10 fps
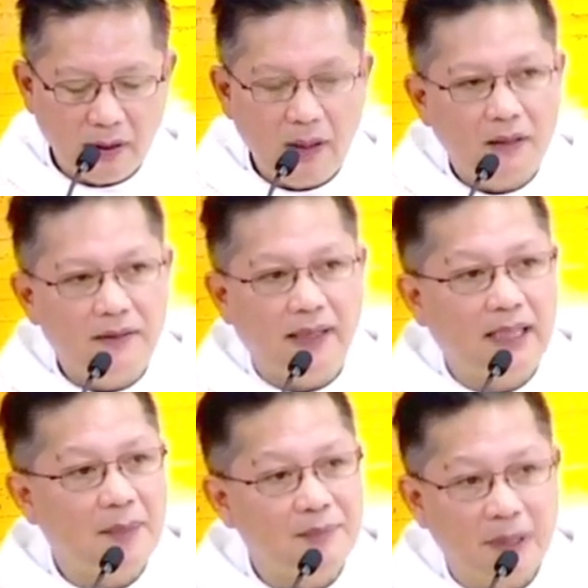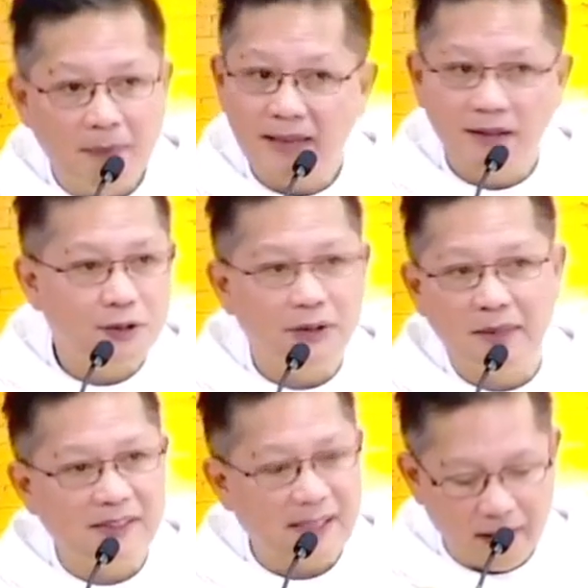They kept the matter to
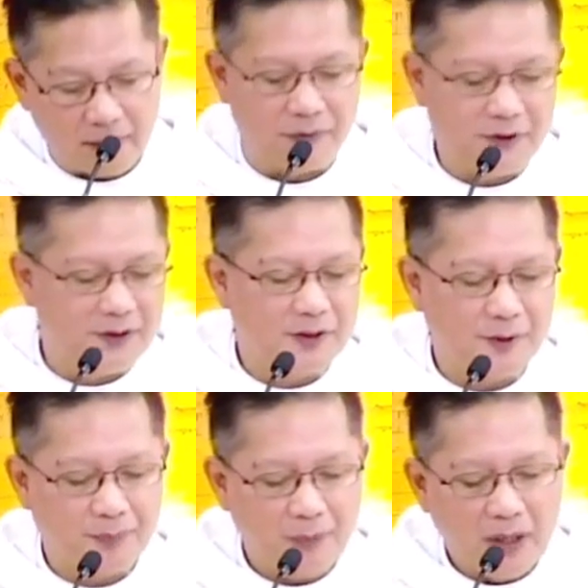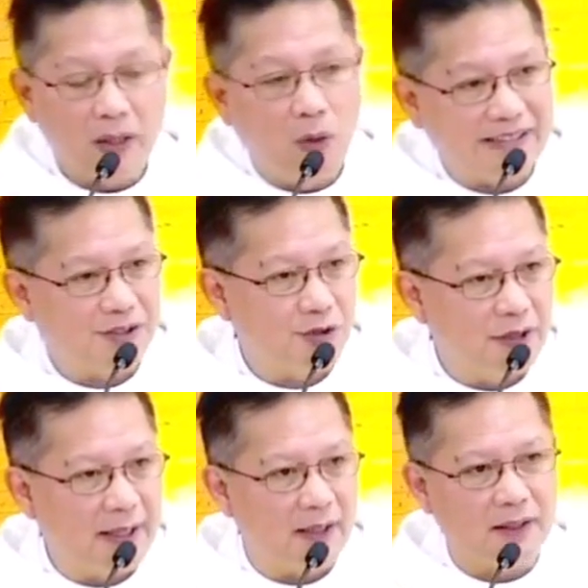themselves,
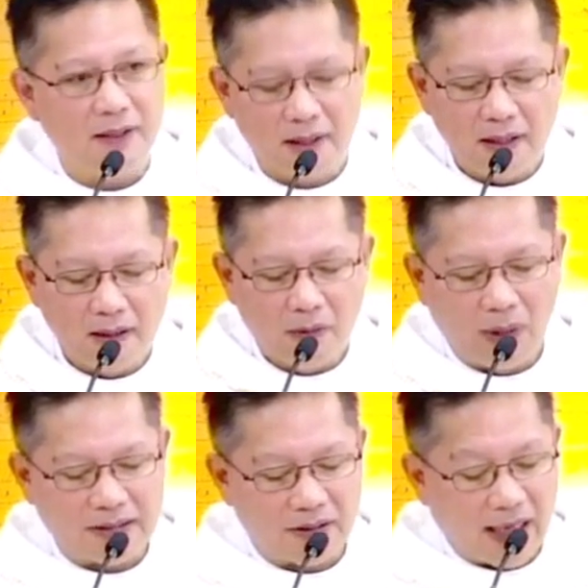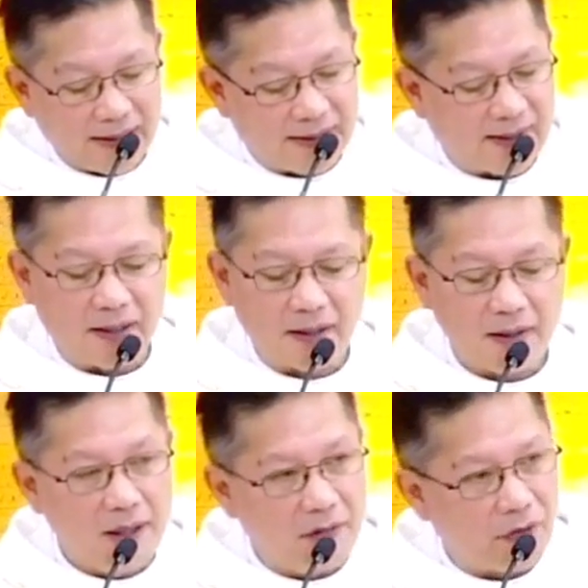questioning what rising
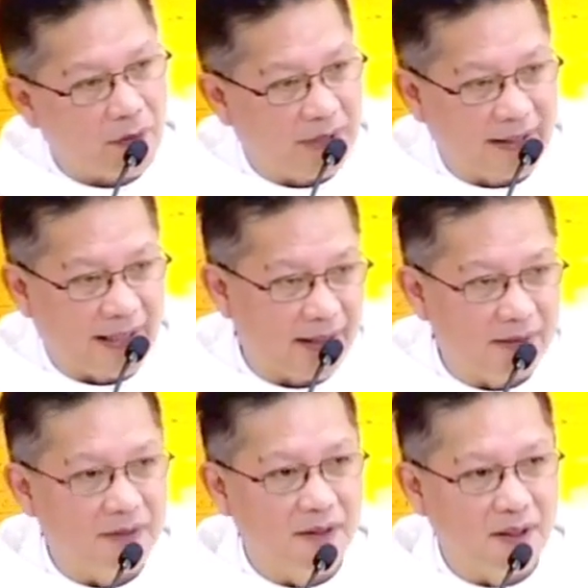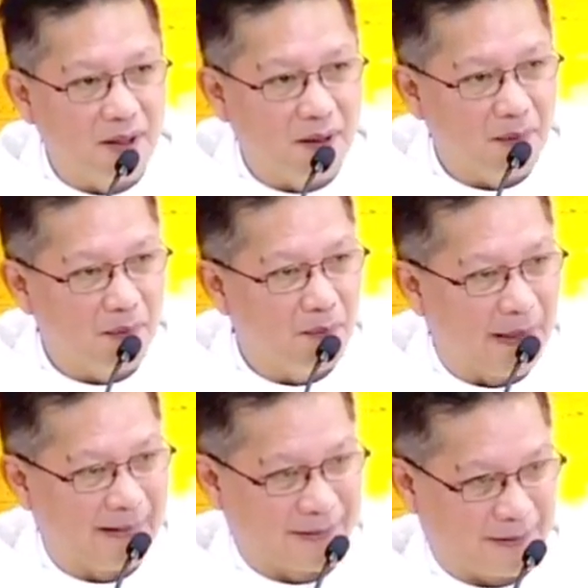from the dead
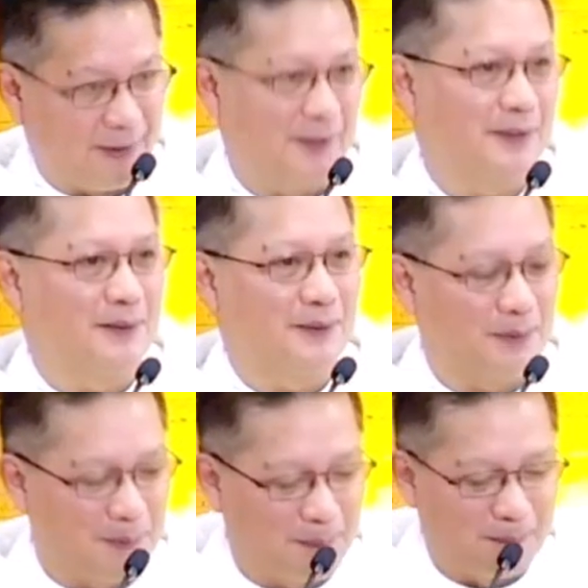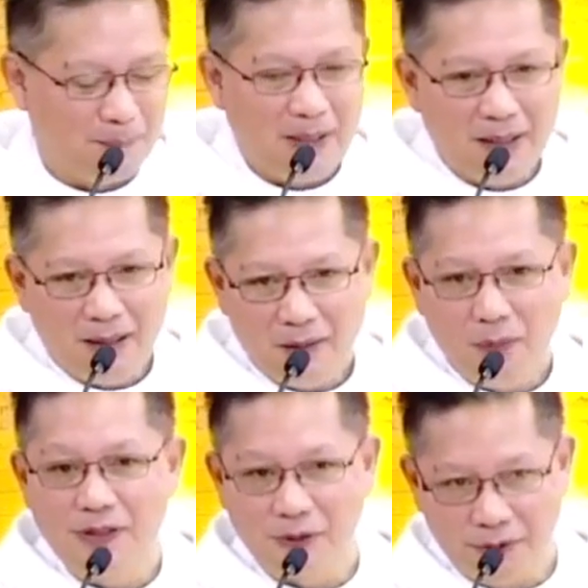meant. We
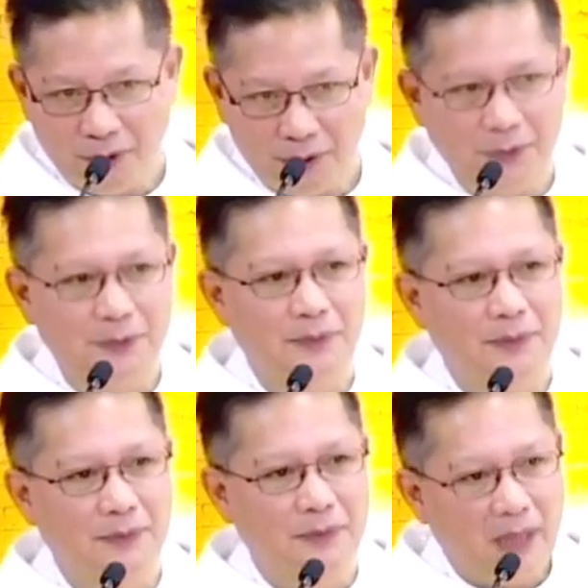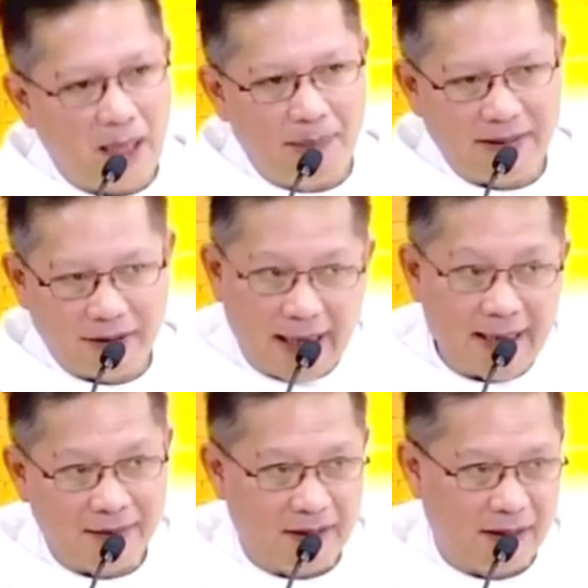should know a better
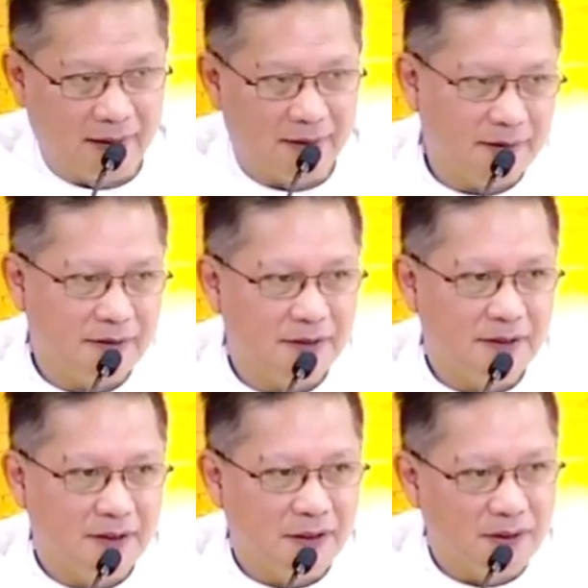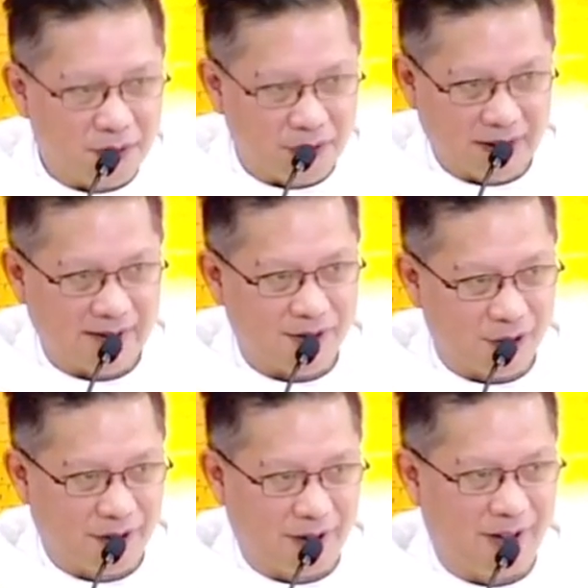ending to this story.